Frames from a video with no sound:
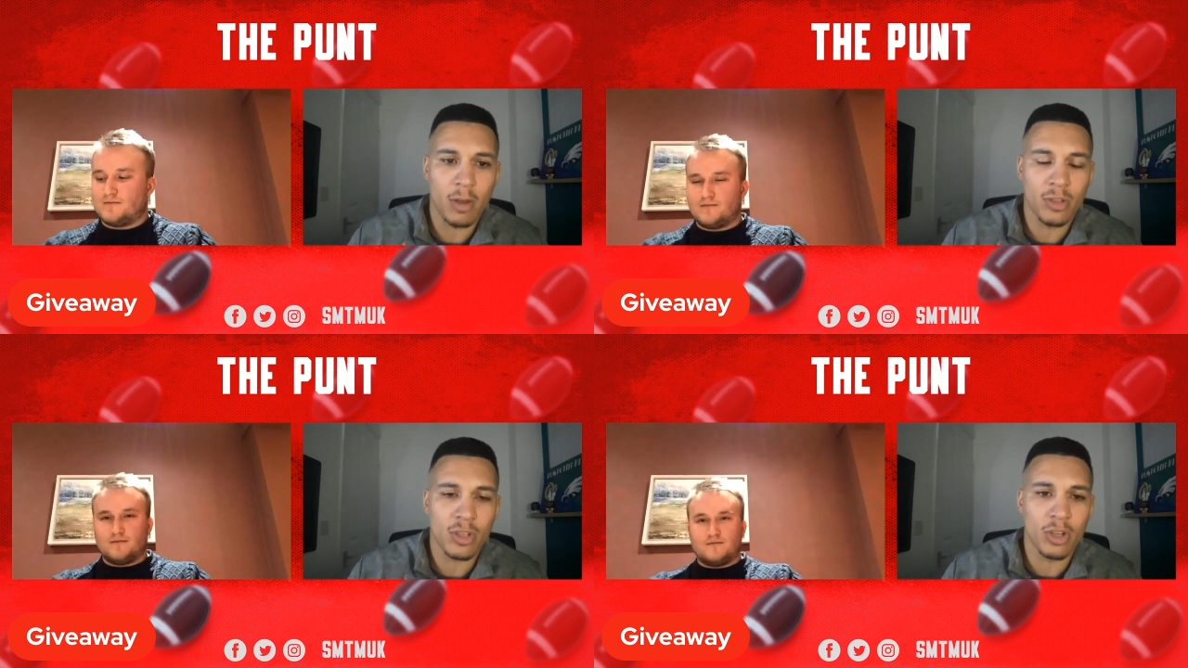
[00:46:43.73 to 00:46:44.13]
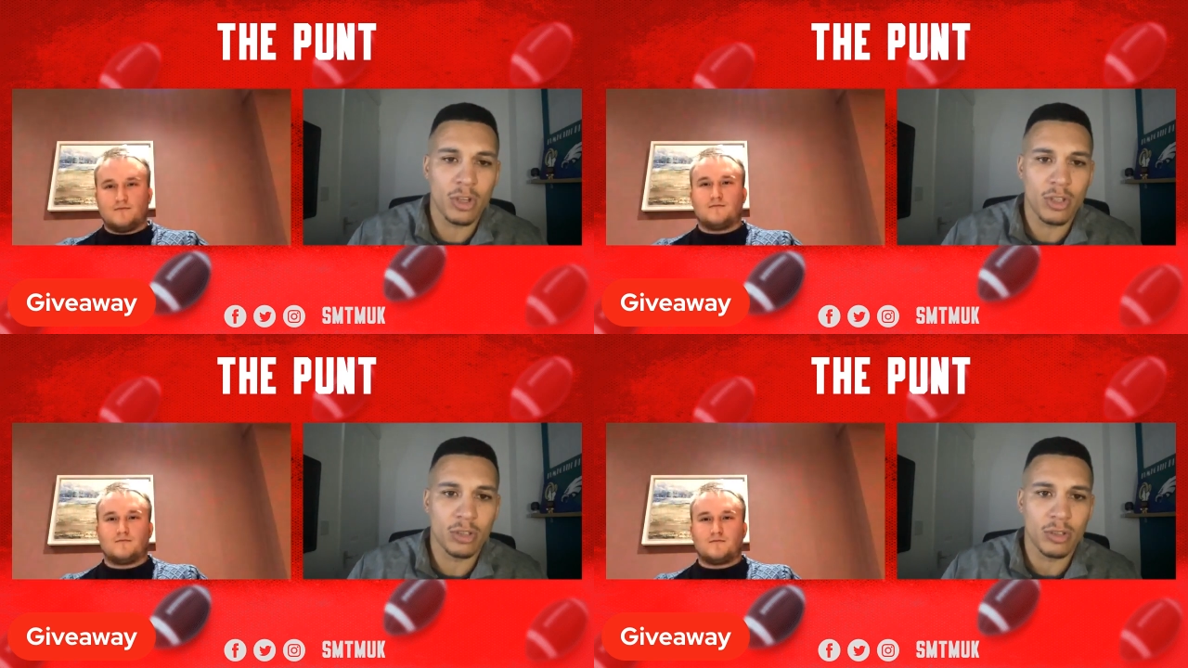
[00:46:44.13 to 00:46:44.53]
Speaker 1: on
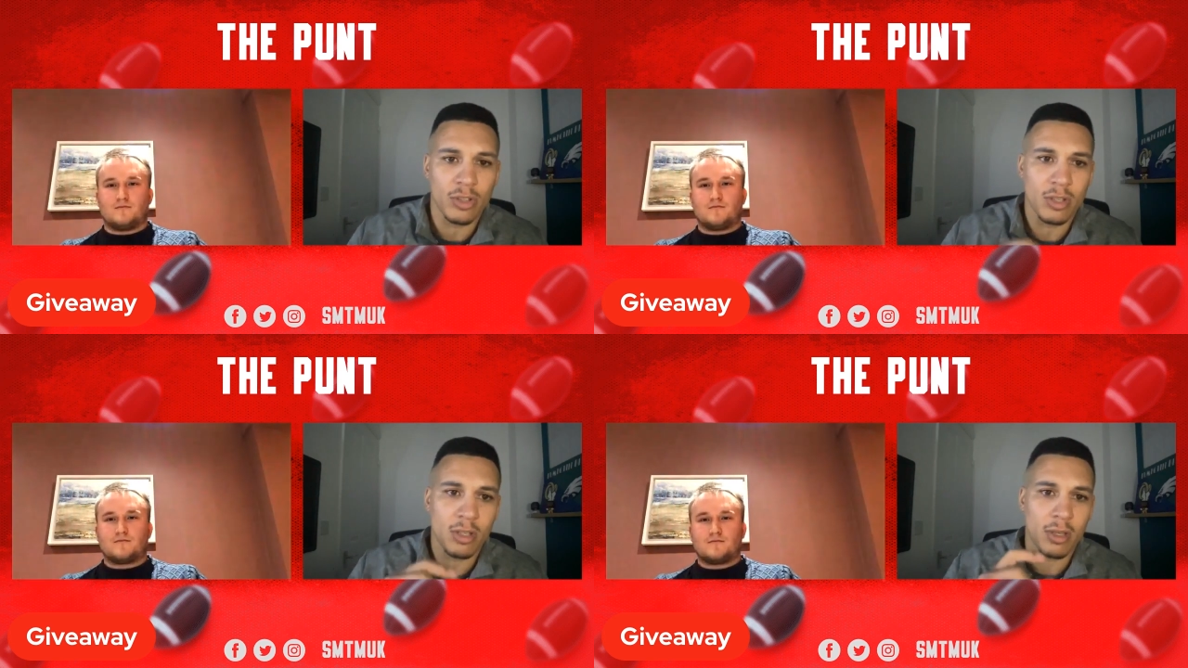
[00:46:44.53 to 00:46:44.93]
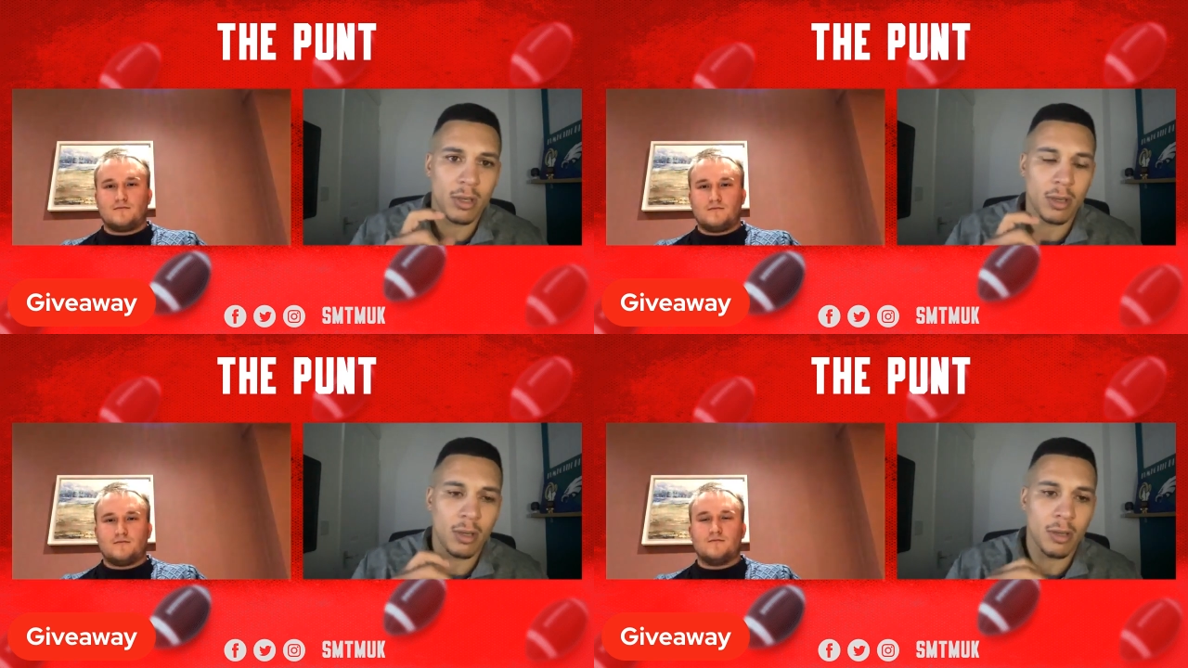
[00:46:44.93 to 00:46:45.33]
socials,
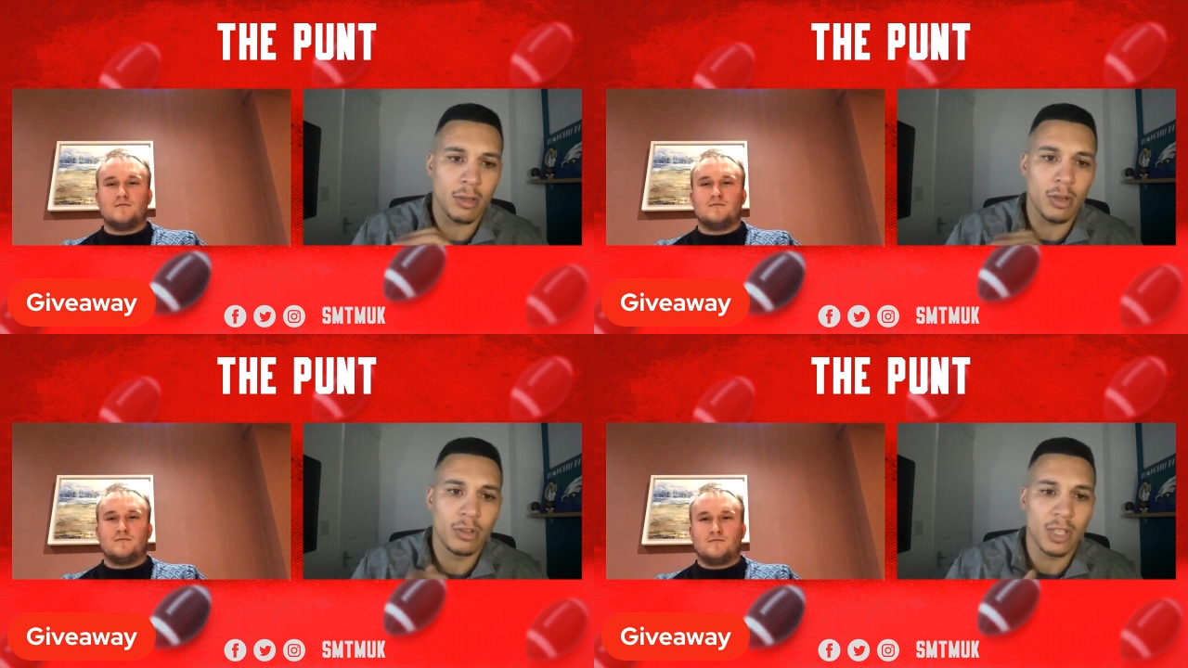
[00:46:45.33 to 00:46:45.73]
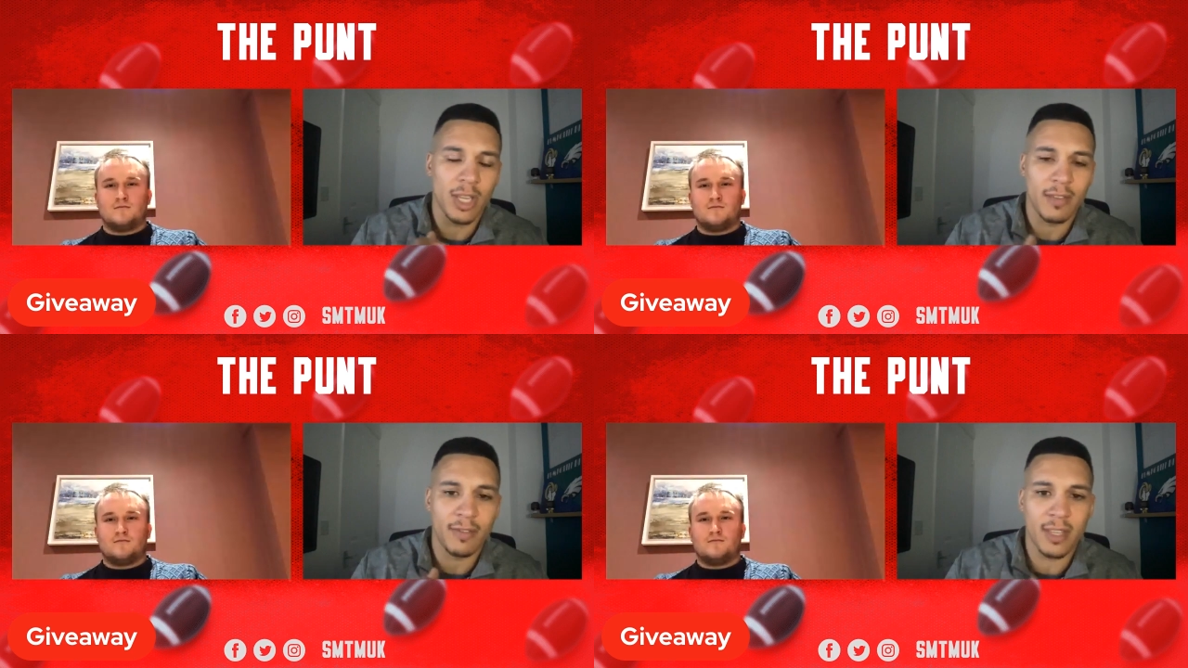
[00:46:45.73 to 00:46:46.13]
uh,
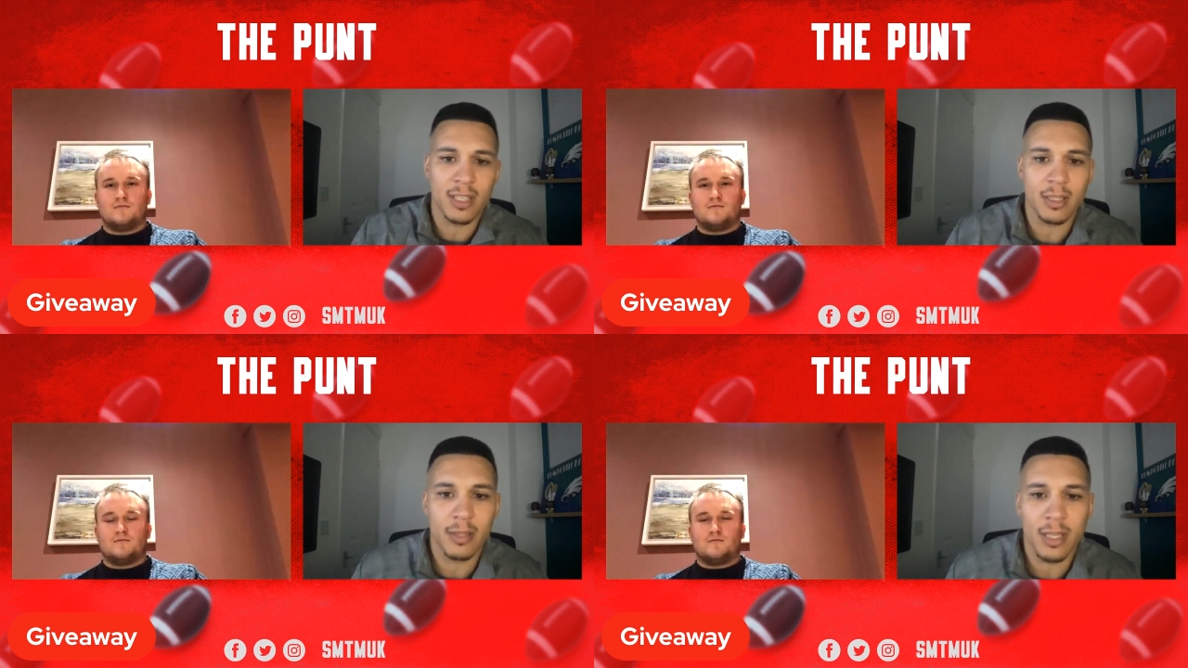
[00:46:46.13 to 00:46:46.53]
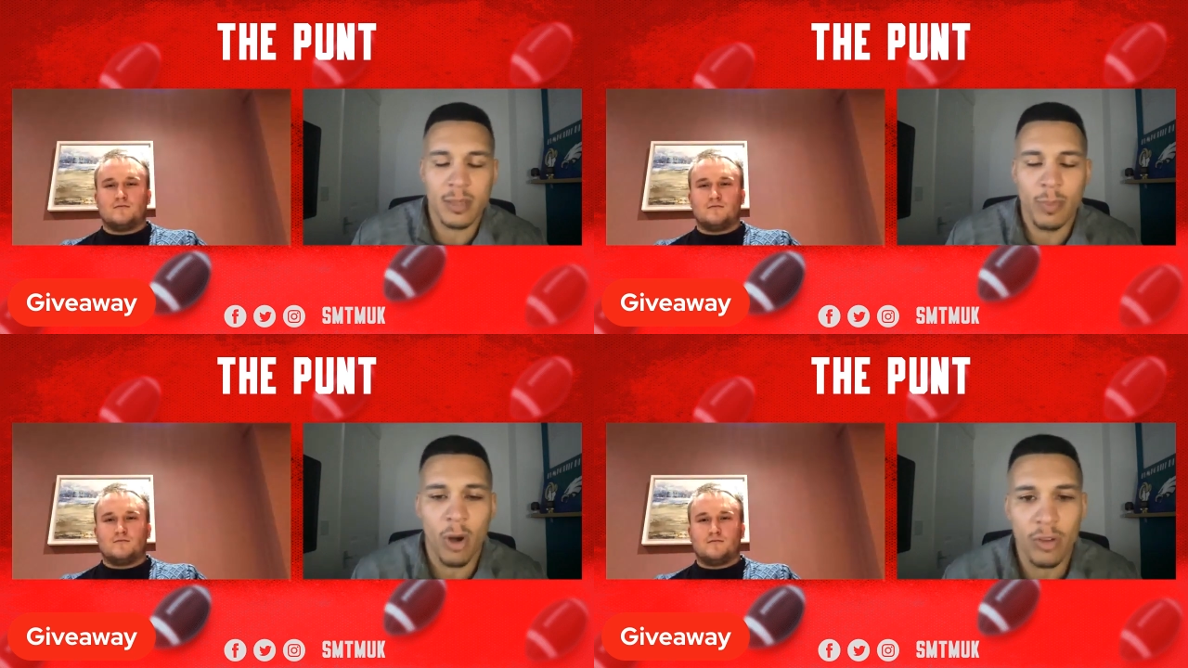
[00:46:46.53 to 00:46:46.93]
underneath this
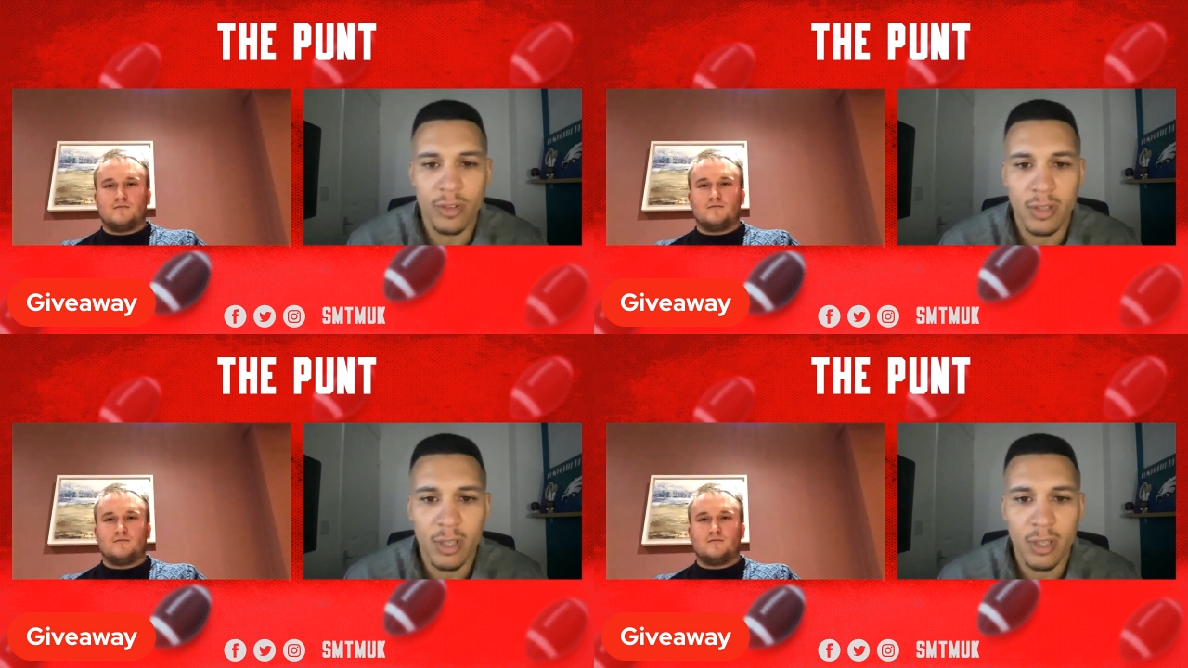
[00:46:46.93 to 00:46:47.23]
this pod